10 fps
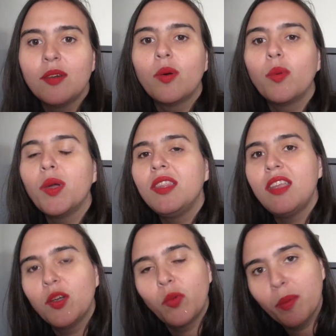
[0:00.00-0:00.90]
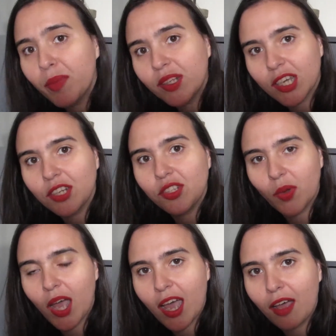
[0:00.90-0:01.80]
with the equipment that you
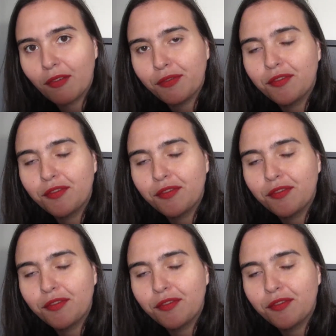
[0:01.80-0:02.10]
have,